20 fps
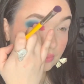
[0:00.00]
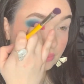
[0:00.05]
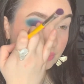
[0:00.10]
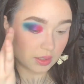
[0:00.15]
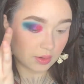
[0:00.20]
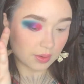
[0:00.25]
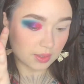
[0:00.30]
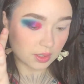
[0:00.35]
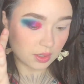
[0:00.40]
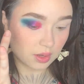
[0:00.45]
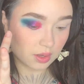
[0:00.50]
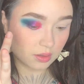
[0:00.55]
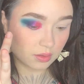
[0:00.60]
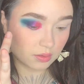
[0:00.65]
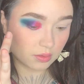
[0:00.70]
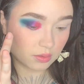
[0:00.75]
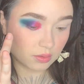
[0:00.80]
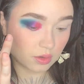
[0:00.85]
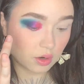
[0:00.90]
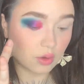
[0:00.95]
Is that what it's called?
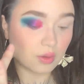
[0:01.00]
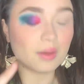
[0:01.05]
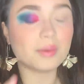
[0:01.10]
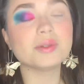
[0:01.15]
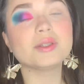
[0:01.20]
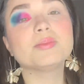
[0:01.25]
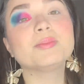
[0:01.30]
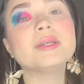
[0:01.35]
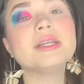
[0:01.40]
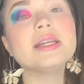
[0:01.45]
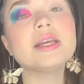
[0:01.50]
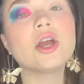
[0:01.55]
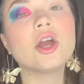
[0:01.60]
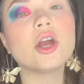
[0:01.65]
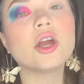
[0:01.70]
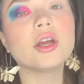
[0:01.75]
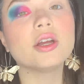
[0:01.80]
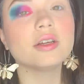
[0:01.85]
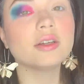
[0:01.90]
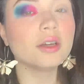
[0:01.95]
No, that one's Bleeding
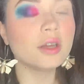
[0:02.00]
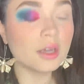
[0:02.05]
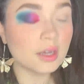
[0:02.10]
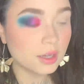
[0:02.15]
Heart.